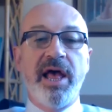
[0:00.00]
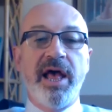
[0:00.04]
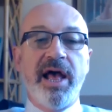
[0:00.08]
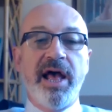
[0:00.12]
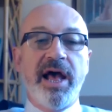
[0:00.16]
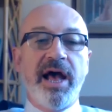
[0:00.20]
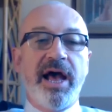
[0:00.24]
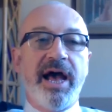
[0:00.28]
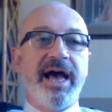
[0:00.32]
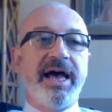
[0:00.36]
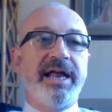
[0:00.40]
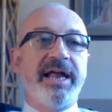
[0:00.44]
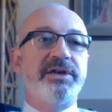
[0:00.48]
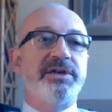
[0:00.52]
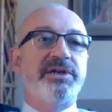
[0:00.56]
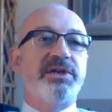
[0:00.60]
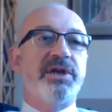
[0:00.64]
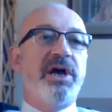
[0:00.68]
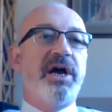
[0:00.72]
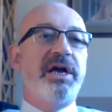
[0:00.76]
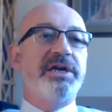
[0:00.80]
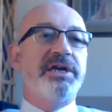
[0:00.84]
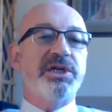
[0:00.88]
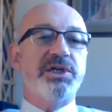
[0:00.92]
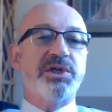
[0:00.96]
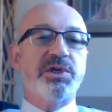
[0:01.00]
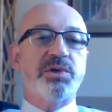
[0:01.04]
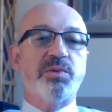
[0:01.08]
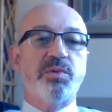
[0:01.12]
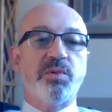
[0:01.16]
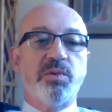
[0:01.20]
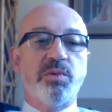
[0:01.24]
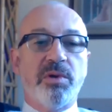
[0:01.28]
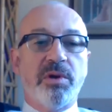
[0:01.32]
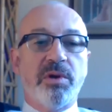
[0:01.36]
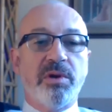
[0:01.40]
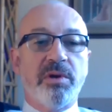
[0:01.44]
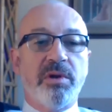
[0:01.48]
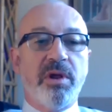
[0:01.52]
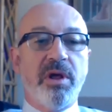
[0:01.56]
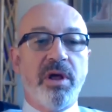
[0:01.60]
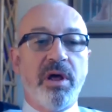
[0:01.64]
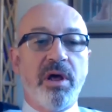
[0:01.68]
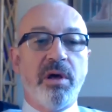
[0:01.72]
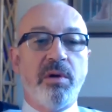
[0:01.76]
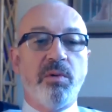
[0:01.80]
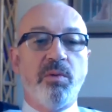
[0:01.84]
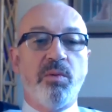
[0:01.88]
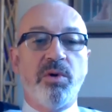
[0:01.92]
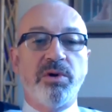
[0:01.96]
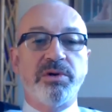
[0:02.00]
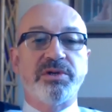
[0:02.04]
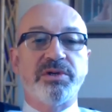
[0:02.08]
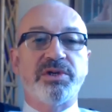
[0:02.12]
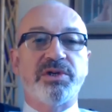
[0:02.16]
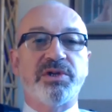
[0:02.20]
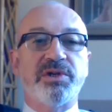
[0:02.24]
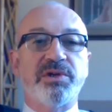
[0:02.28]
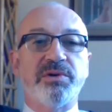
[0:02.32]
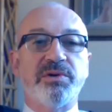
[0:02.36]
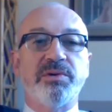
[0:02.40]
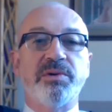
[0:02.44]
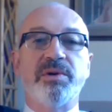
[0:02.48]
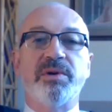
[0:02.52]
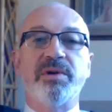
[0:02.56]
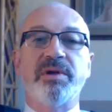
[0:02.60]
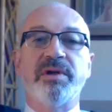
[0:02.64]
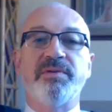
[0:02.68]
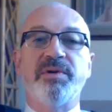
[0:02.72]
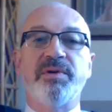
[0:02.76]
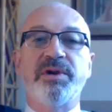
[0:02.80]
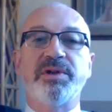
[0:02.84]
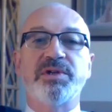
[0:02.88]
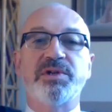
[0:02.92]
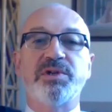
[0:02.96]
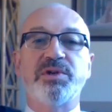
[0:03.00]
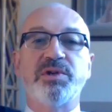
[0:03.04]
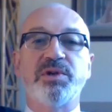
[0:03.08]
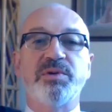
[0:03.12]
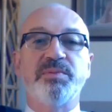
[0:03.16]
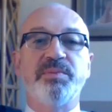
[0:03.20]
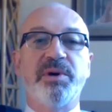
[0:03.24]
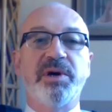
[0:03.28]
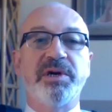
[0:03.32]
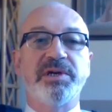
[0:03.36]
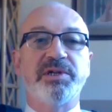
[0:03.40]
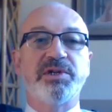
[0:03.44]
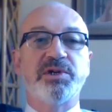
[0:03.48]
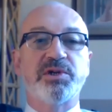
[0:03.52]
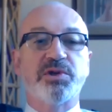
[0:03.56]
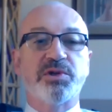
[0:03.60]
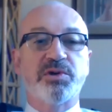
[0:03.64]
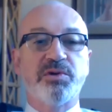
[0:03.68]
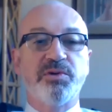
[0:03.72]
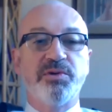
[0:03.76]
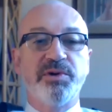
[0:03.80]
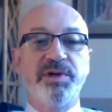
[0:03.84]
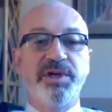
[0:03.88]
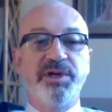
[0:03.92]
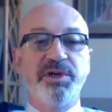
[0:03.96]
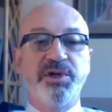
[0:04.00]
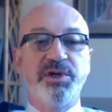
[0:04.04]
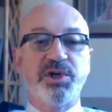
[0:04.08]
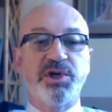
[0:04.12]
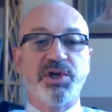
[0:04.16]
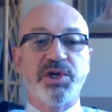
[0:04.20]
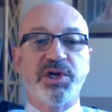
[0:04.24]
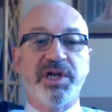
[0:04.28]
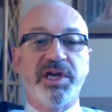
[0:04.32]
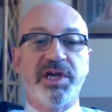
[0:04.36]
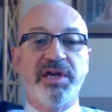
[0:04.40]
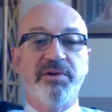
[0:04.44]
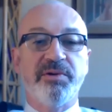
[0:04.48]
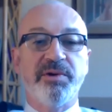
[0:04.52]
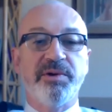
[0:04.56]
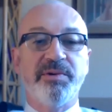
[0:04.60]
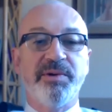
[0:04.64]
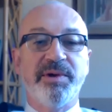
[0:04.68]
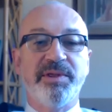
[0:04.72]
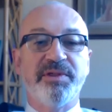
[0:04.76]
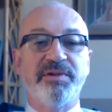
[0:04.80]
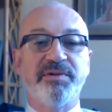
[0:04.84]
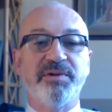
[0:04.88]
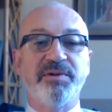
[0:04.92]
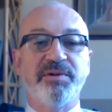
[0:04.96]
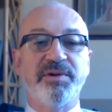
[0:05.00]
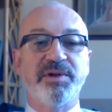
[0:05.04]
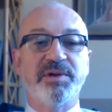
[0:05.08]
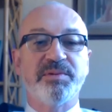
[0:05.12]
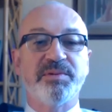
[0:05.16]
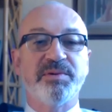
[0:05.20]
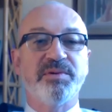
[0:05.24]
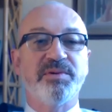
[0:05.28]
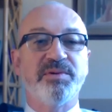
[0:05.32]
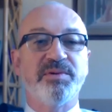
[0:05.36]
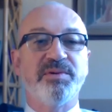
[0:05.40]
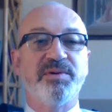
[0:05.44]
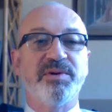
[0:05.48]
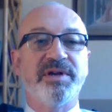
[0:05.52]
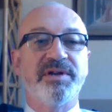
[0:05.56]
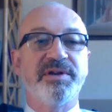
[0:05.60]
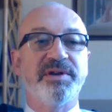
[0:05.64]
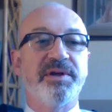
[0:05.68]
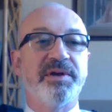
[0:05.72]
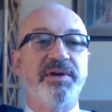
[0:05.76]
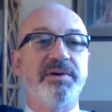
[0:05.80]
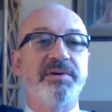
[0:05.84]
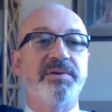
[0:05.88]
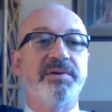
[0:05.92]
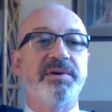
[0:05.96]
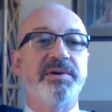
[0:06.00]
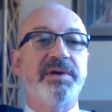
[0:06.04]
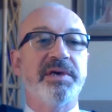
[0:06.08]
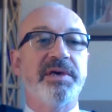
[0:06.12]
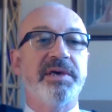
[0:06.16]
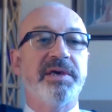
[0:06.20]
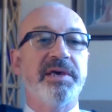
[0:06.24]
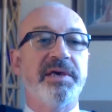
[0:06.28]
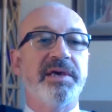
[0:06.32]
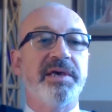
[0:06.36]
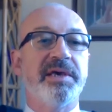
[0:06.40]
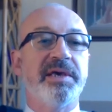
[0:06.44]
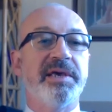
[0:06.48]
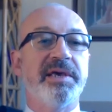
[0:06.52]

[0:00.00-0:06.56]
and I just uh, want to, if I just do my screen share, we went through this before, and okay,